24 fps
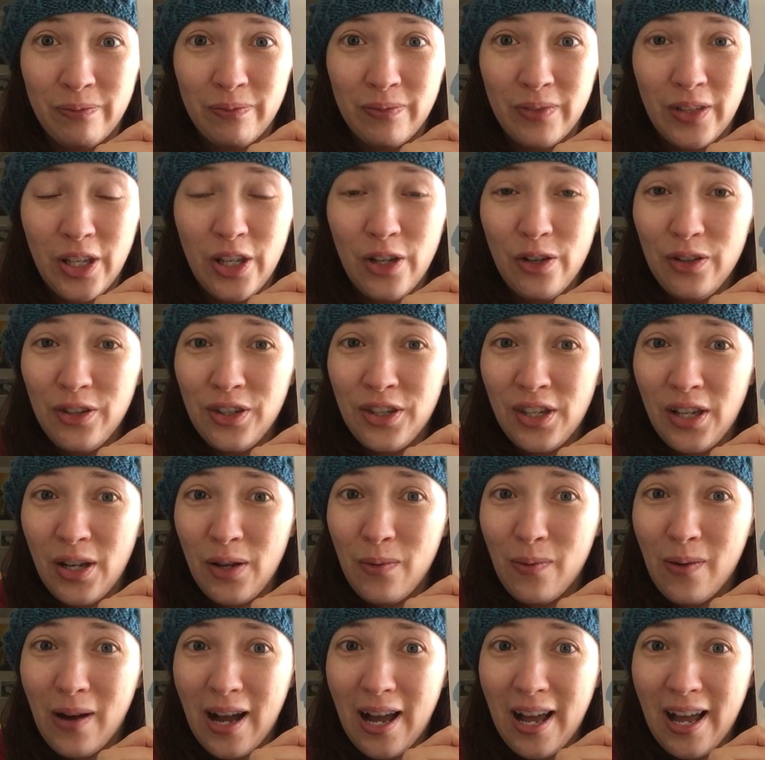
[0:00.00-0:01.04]
You'll see
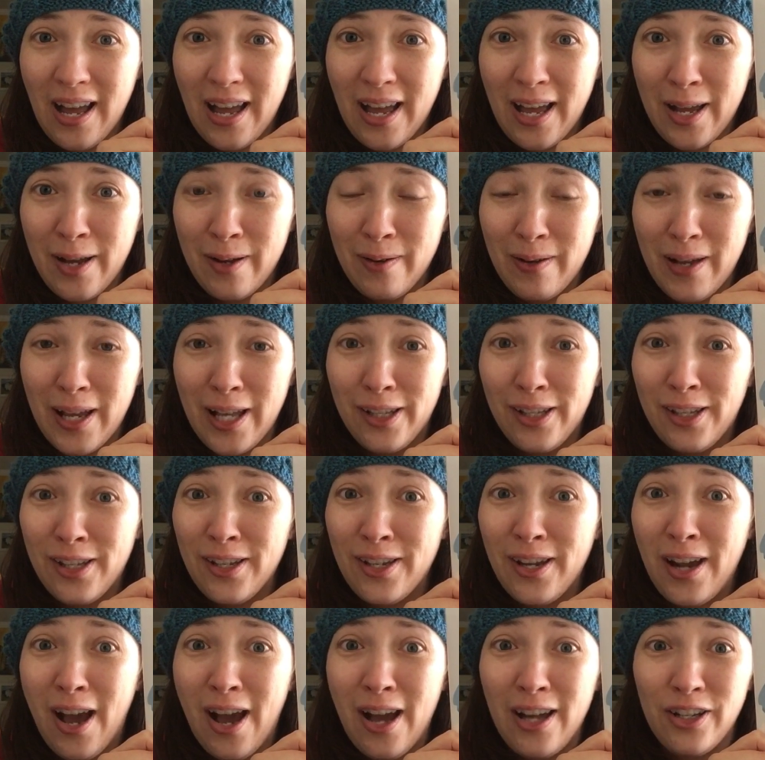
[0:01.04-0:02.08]
why it's
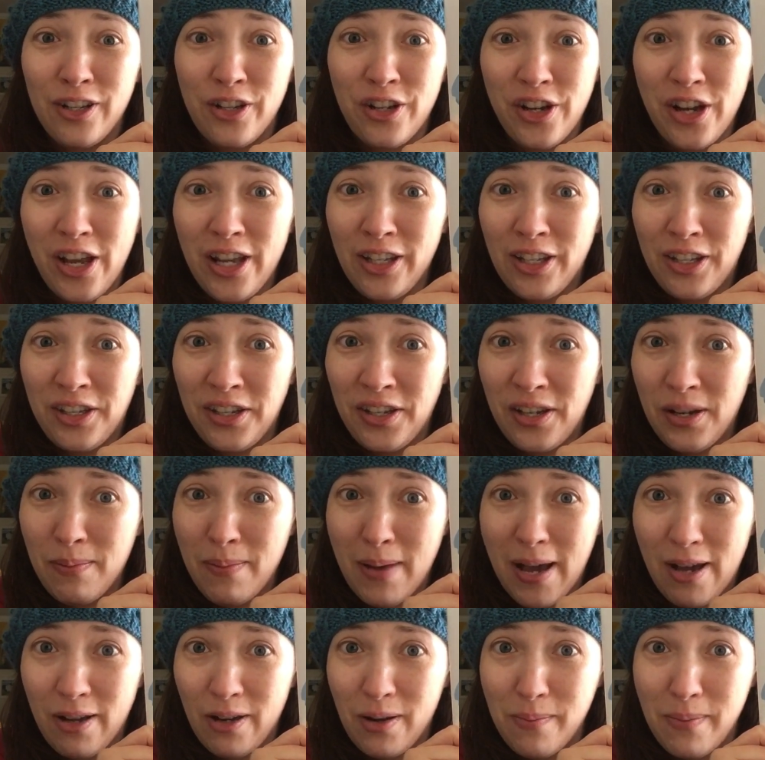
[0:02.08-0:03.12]
not just
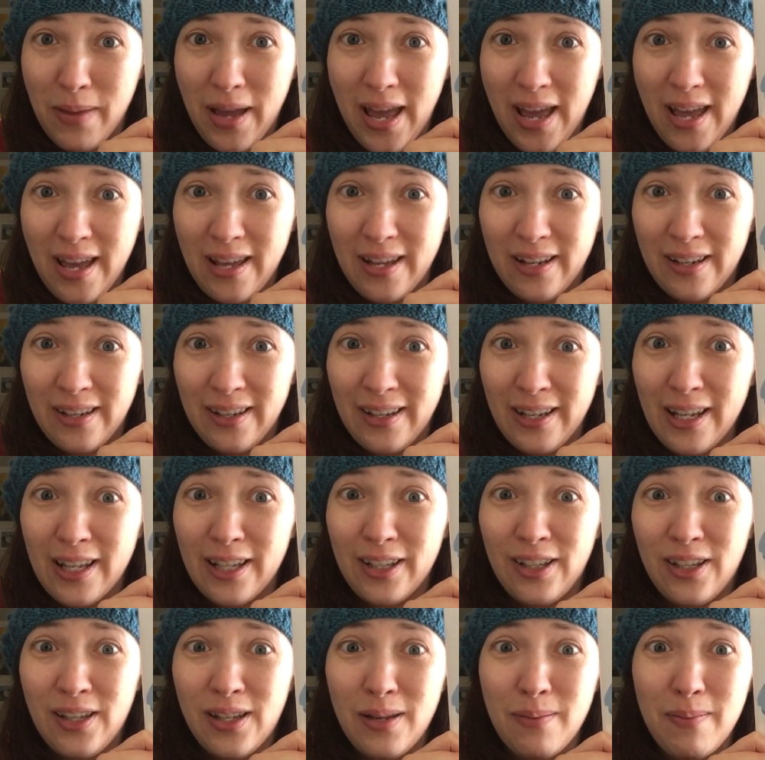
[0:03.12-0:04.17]
about a bed,
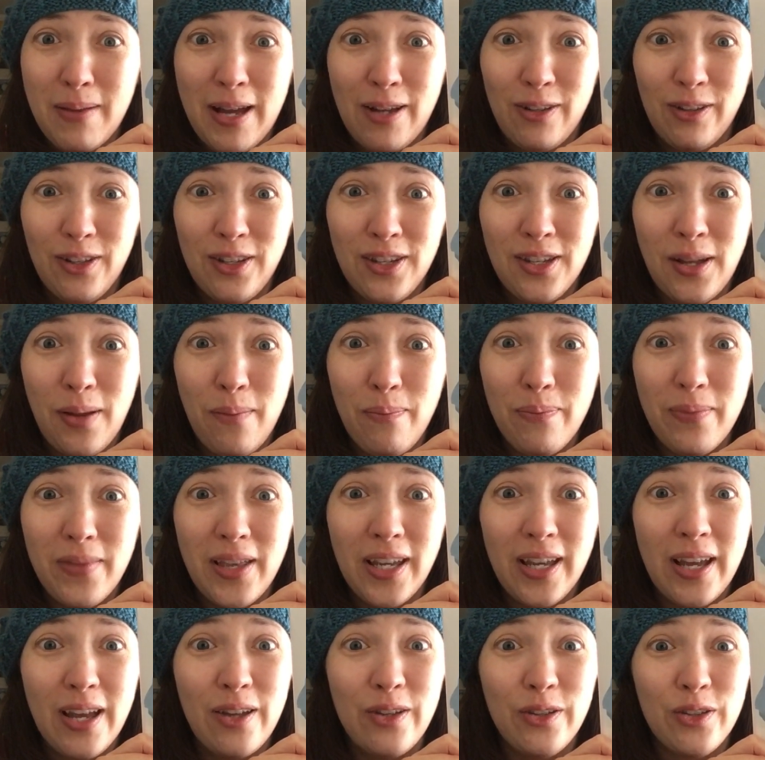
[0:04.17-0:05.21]
it's about
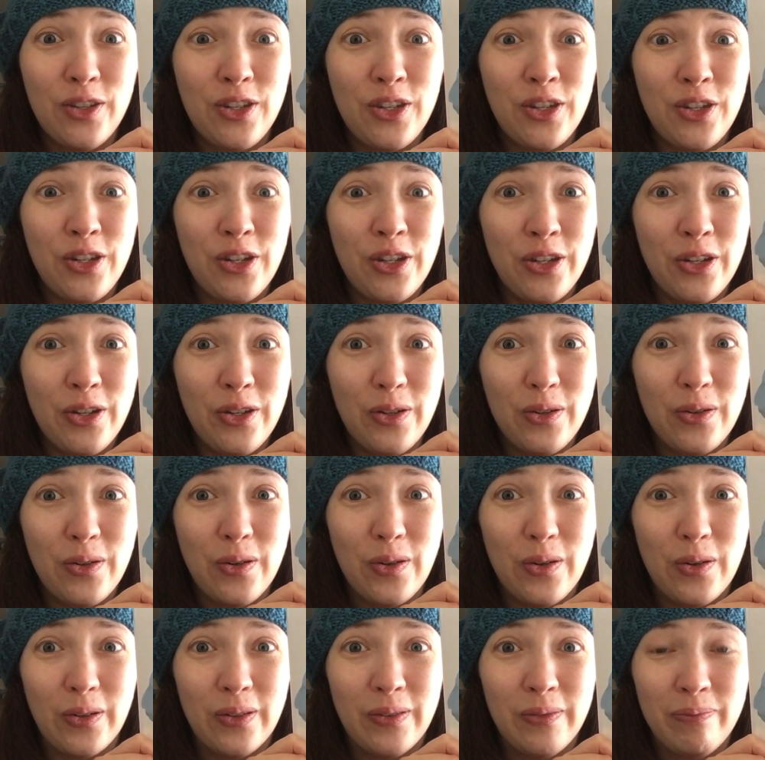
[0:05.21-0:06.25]
something else
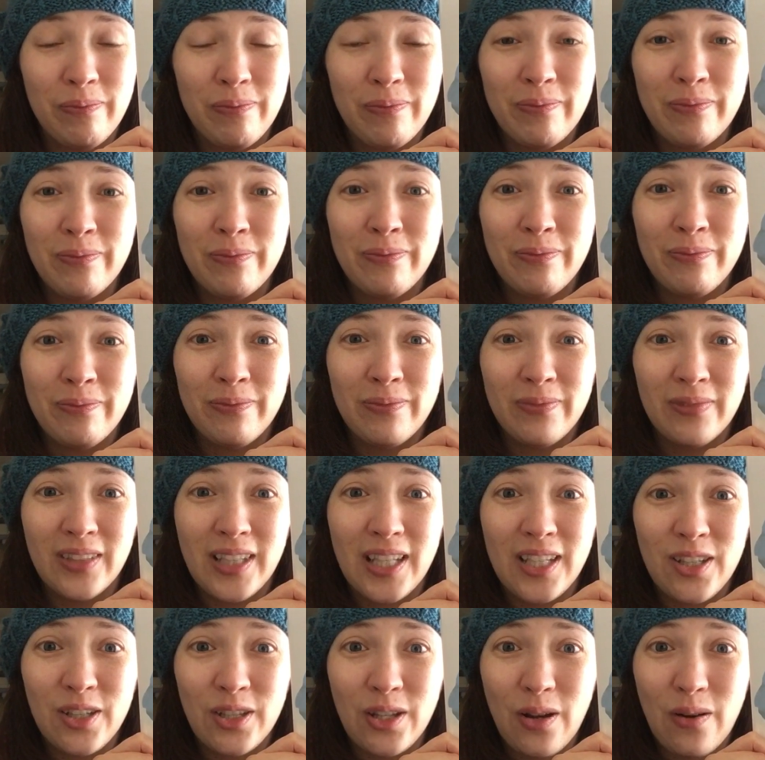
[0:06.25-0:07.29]
too.
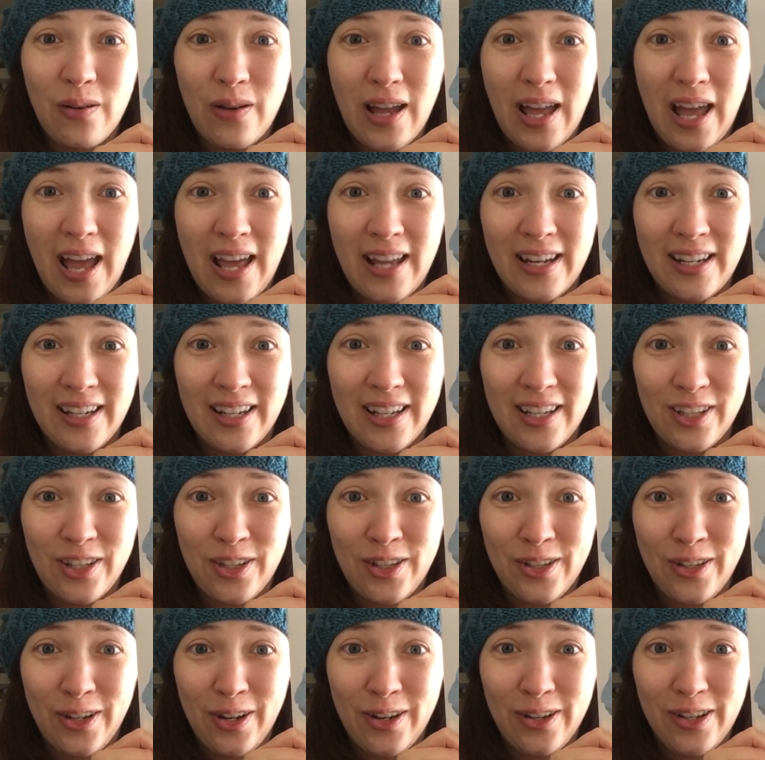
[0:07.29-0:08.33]
Let's go ahead and get
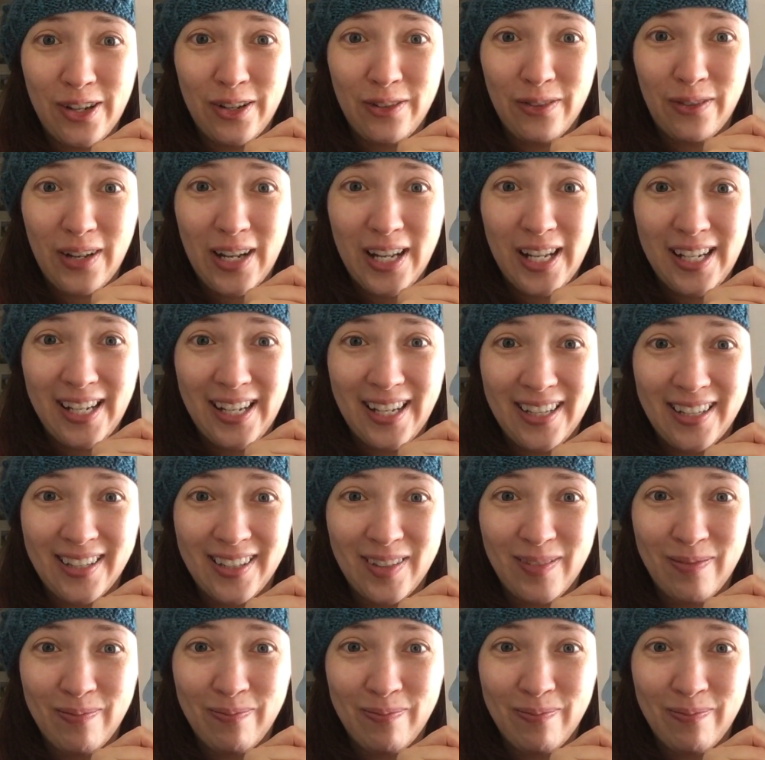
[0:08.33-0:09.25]
started reading.